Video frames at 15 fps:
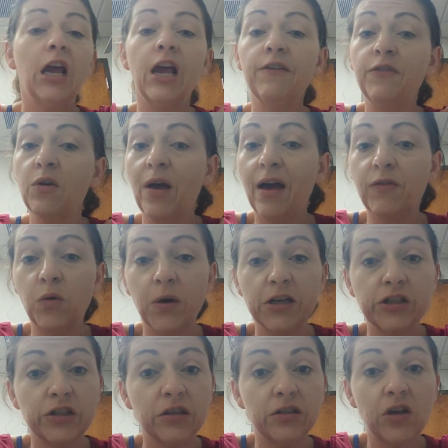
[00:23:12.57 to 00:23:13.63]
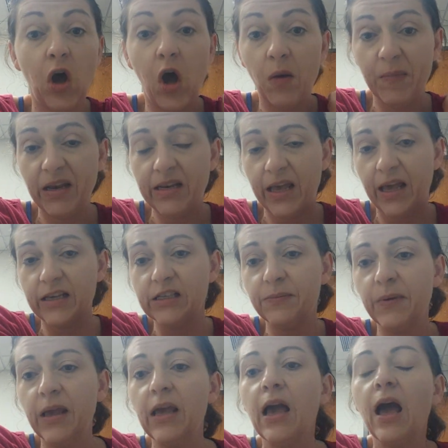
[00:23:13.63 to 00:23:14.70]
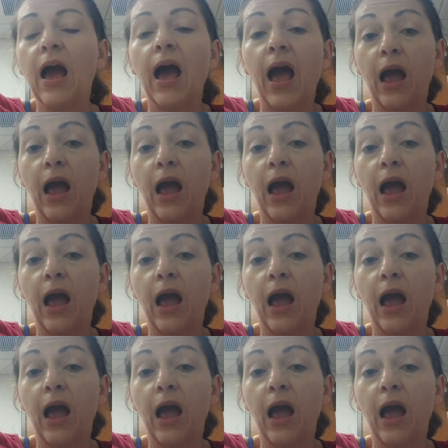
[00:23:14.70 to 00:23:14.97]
If you have questions, call me, text me.